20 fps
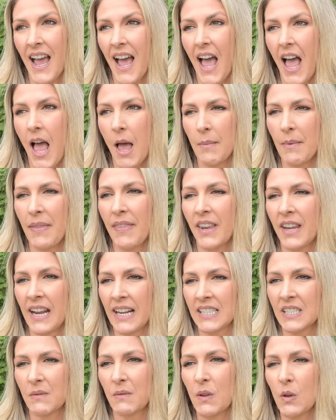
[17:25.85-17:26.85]
um, in the
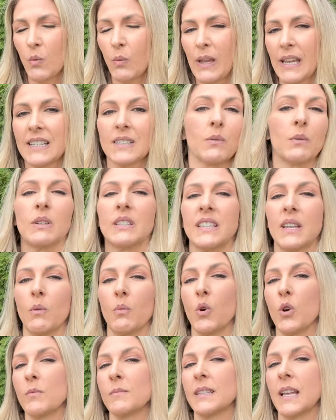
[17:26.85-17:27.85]
next few weeks once
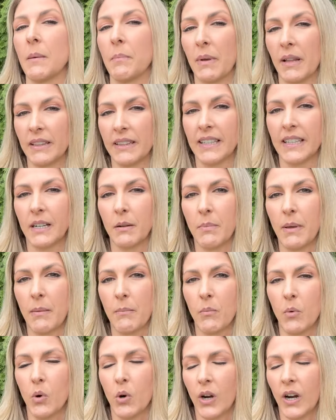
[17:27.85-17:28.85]
it warms up a little
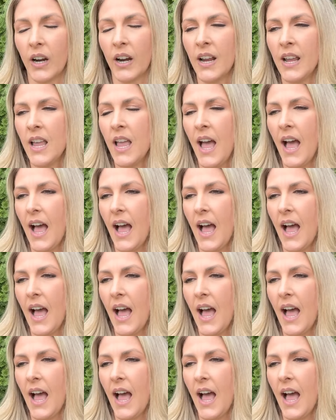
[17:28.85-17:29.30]
bit more.